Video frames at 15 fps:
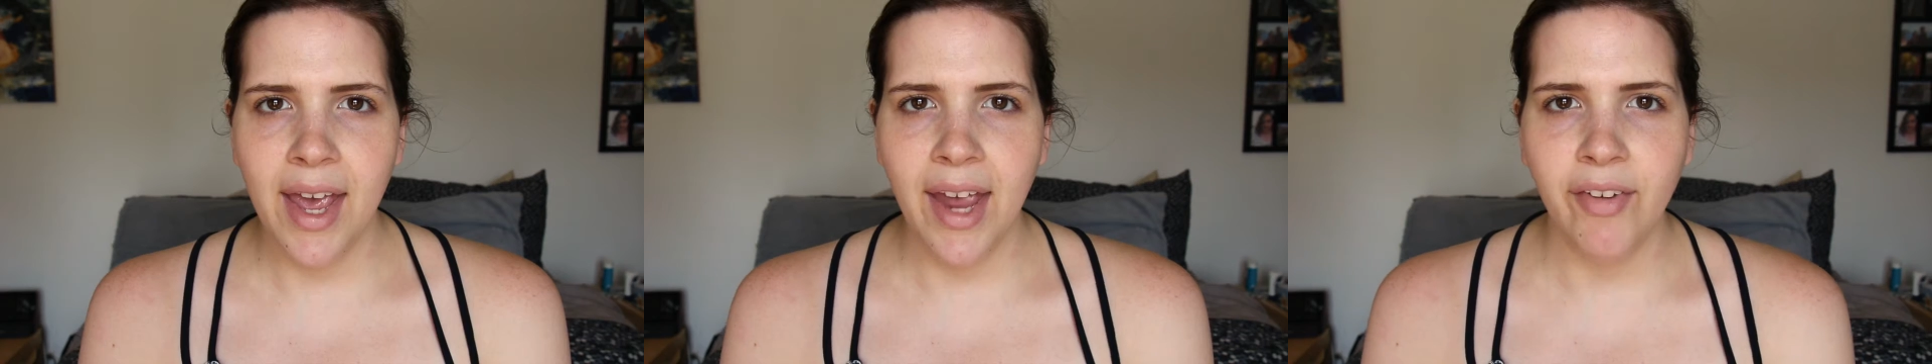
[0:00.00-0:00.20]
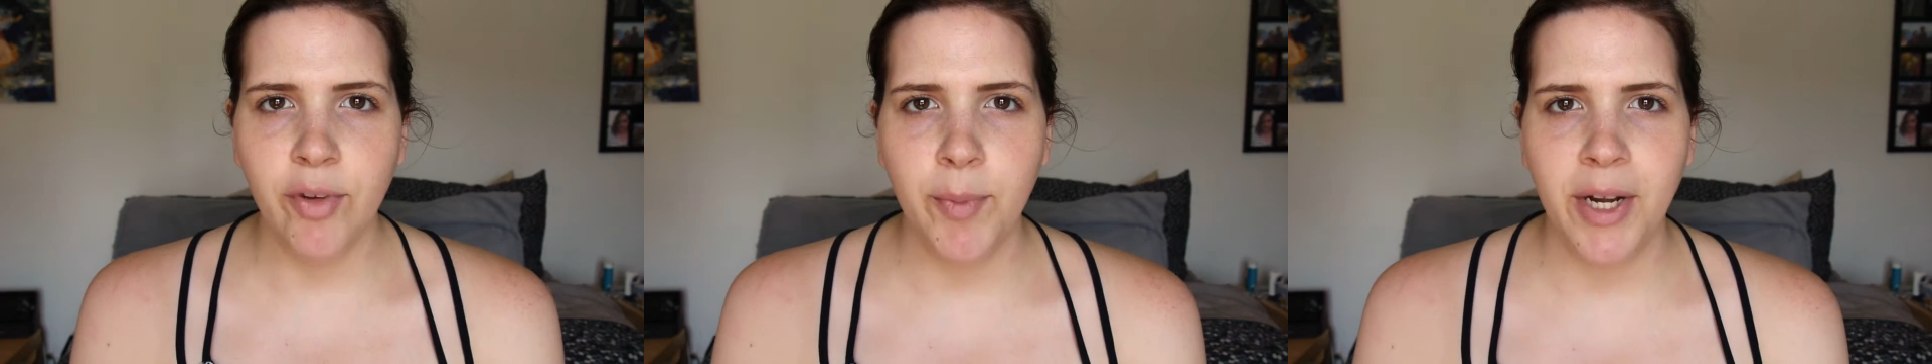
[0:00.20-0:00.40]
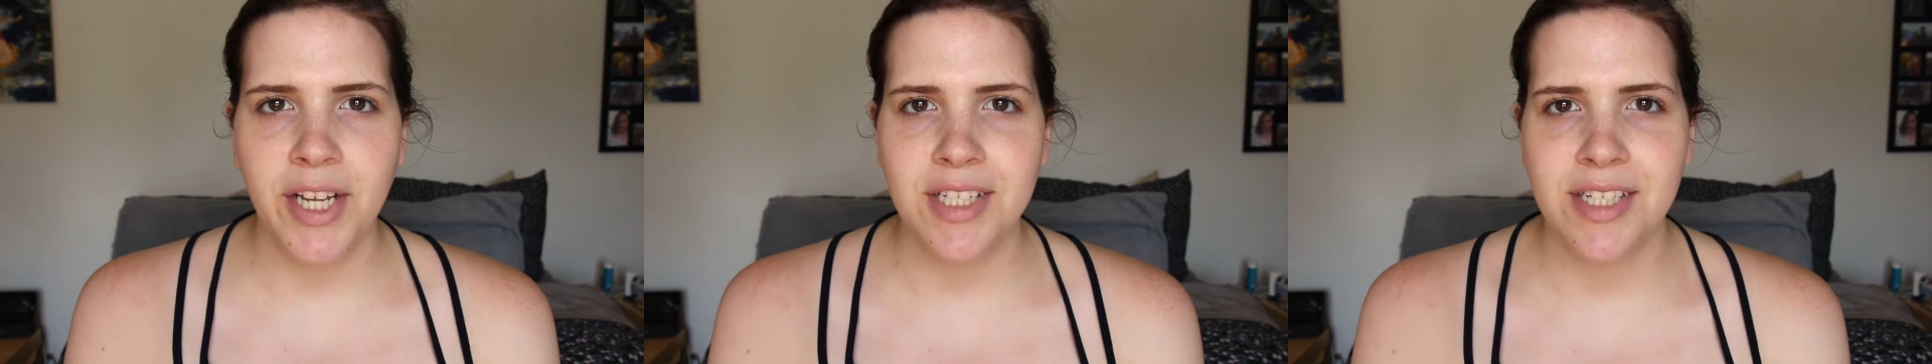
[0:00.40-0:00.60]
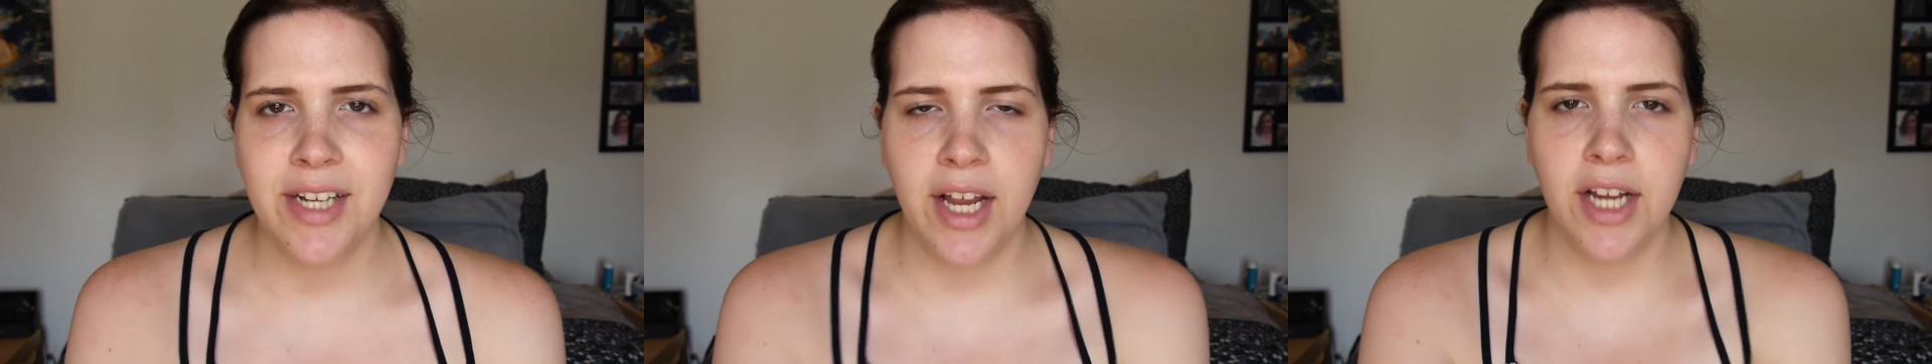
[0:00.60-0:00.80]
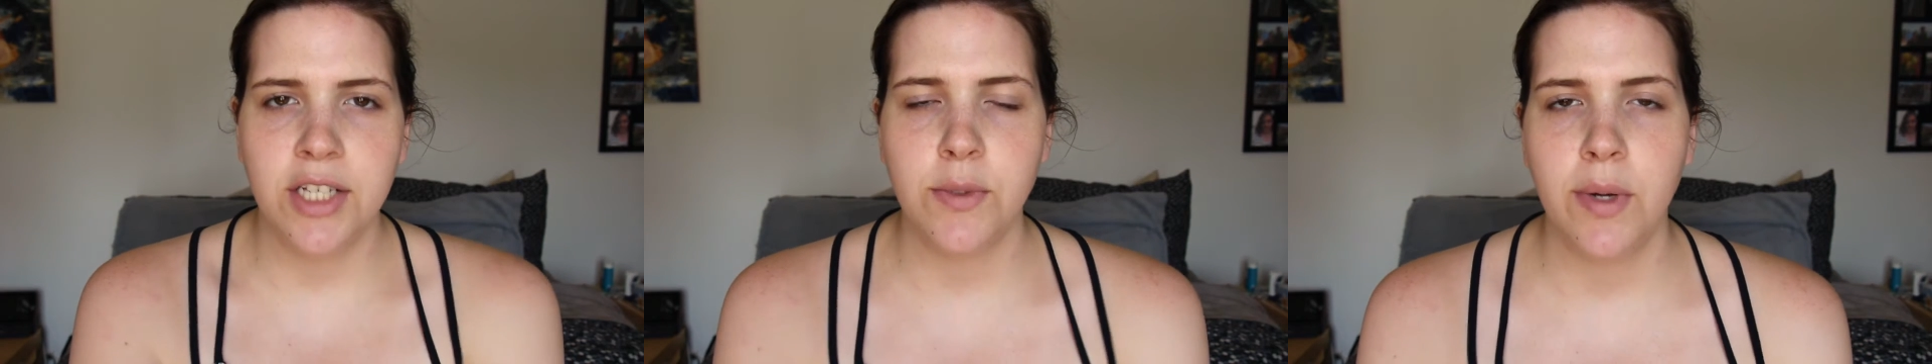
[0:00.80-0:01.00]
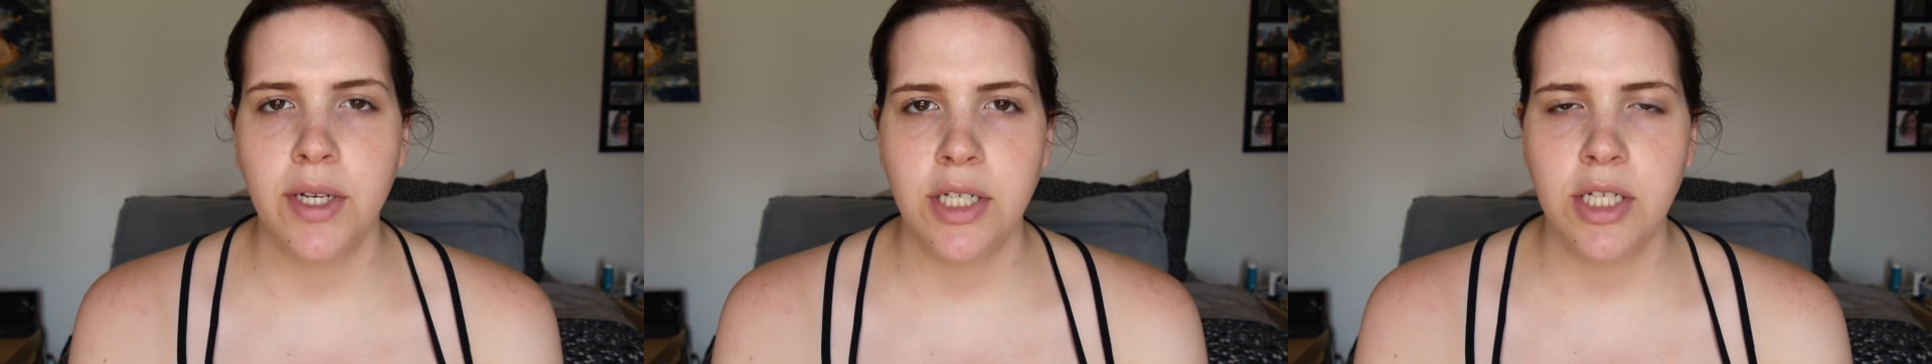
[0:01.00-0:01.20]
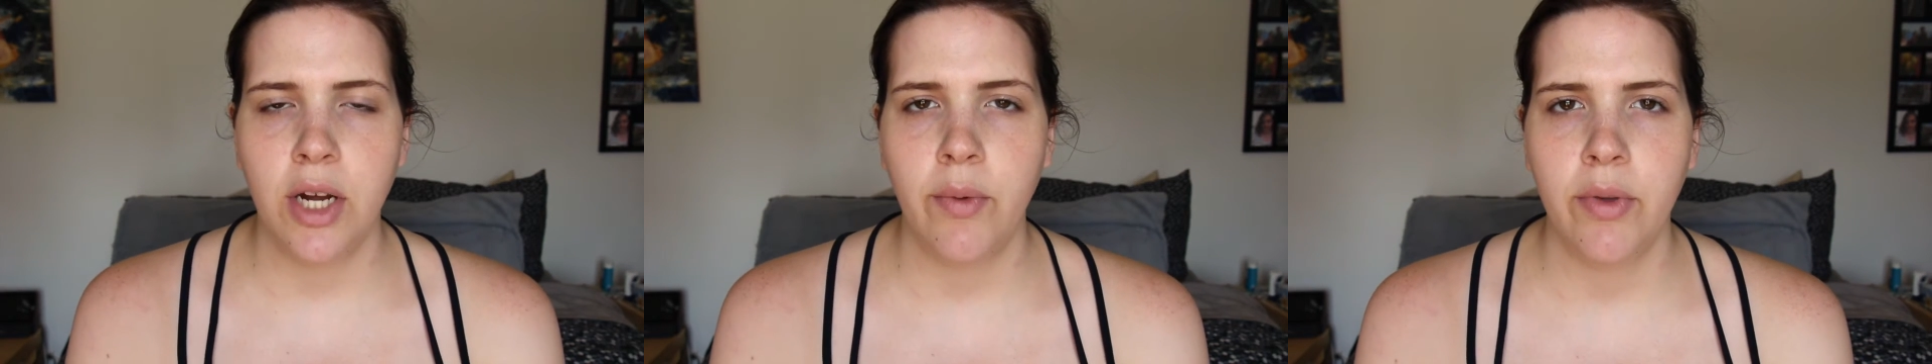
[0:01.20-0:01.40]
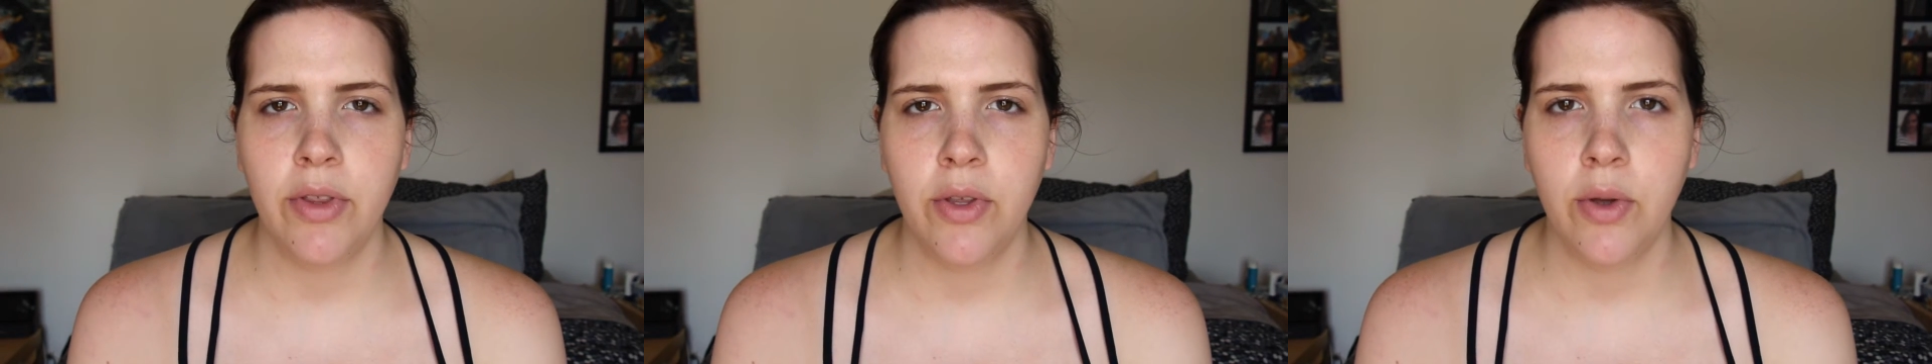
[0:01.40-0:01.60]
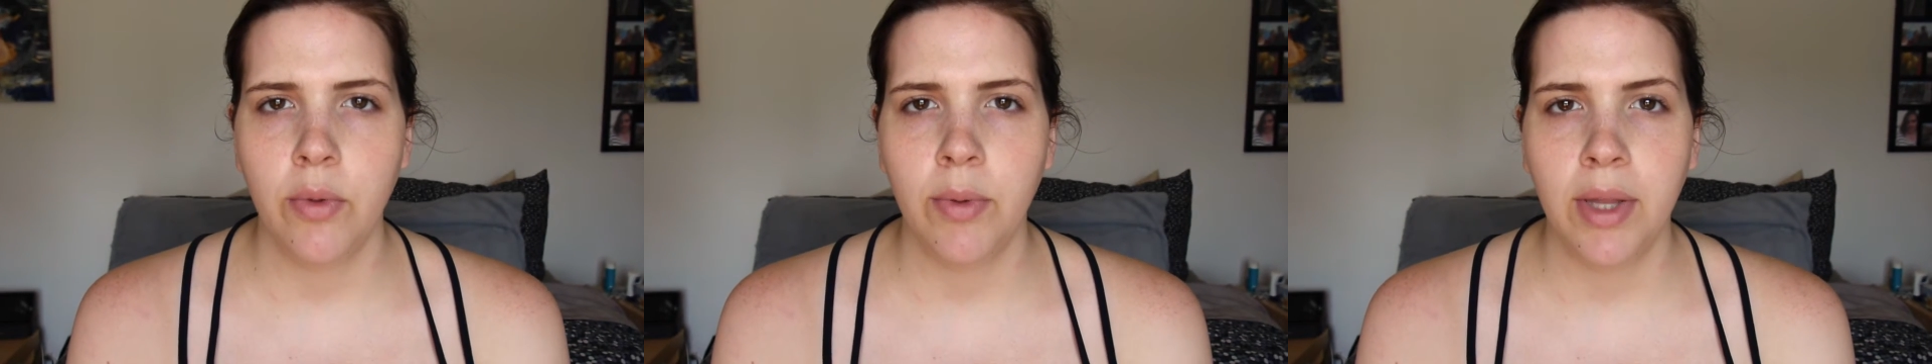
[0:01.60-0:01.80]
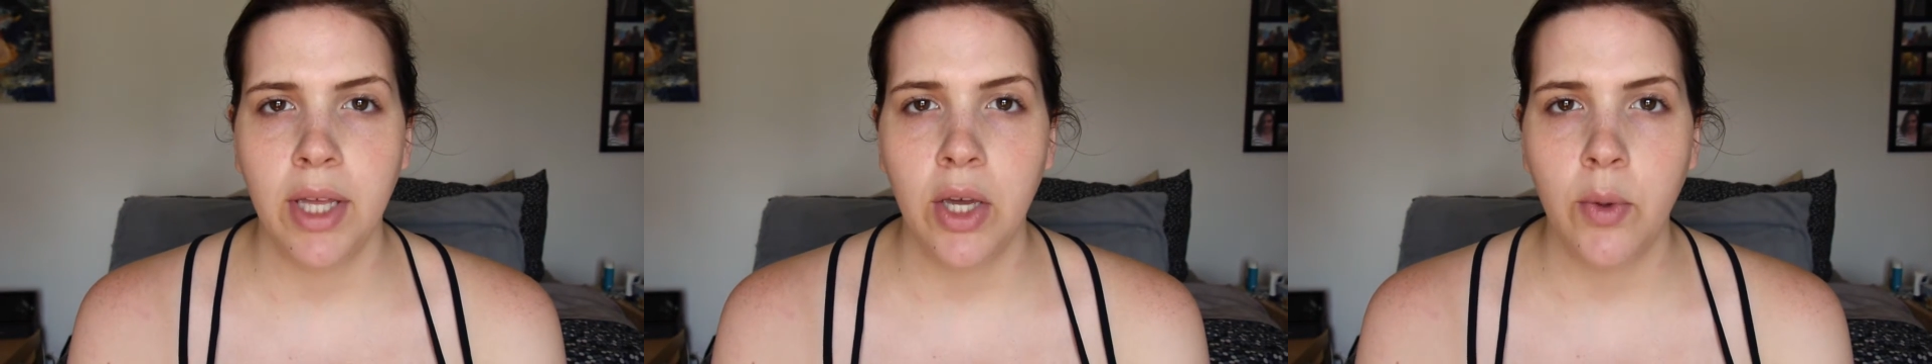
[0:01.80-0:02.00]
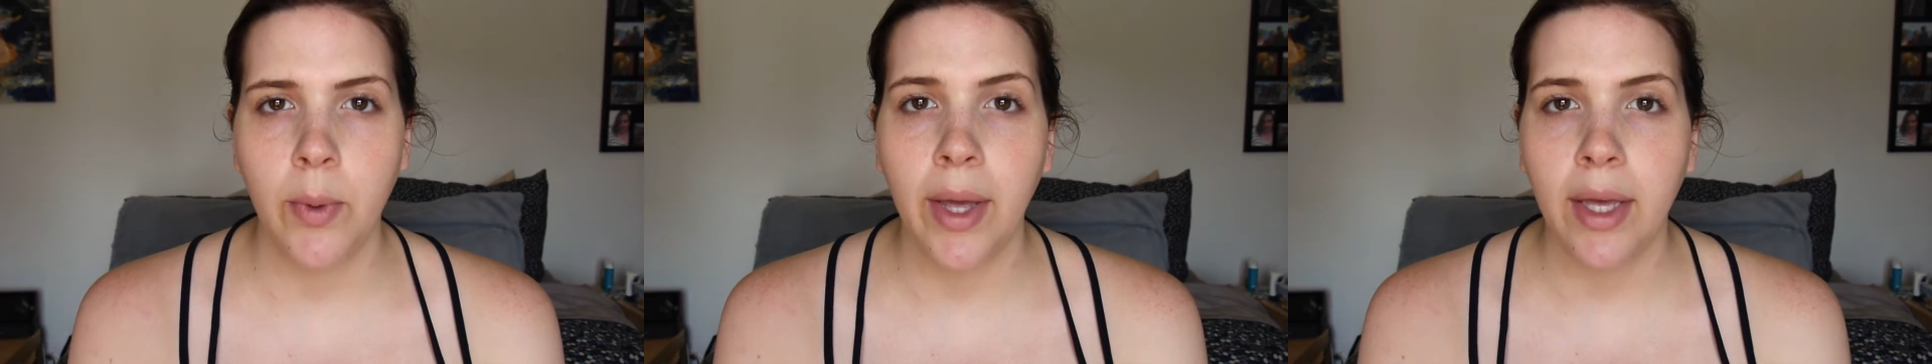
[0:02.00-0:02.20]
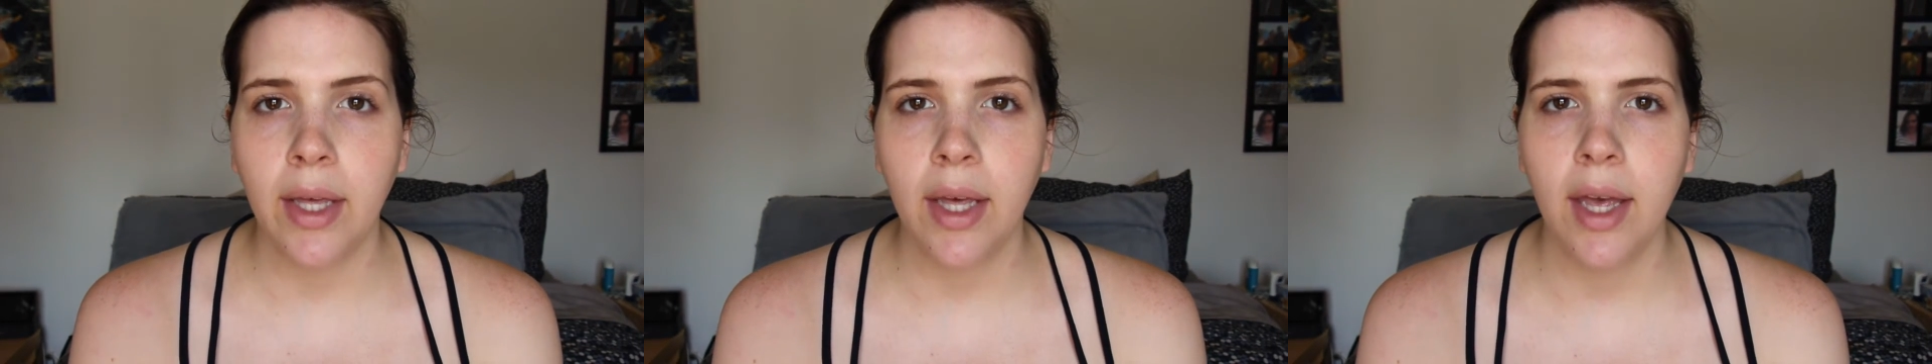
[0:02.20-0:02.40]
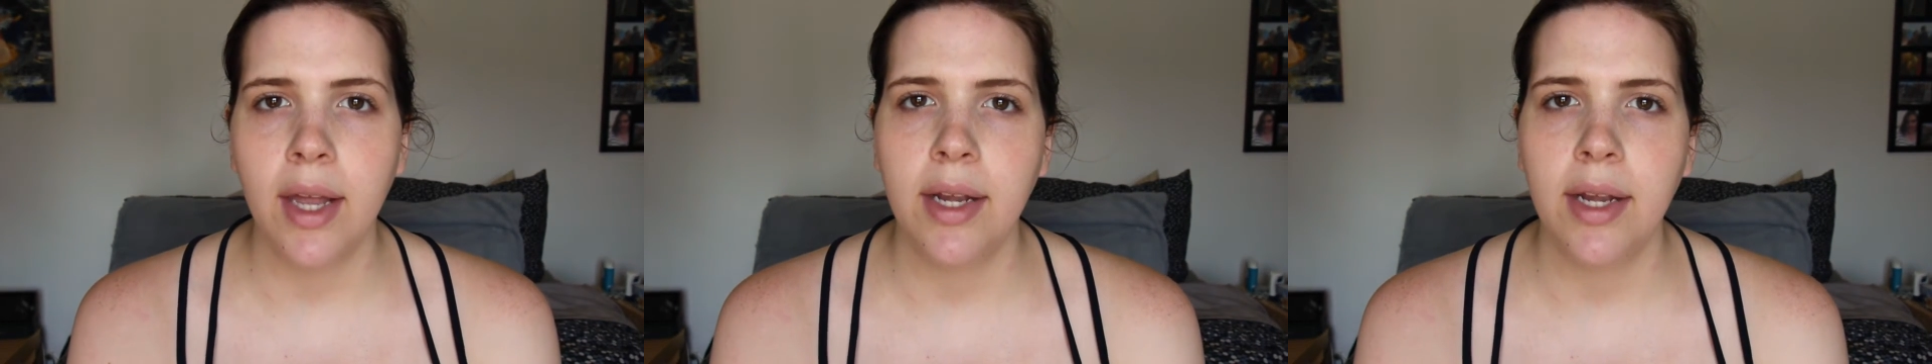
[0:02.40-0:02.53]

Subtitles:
Hi everybody, today I just wanted to share with you a really quick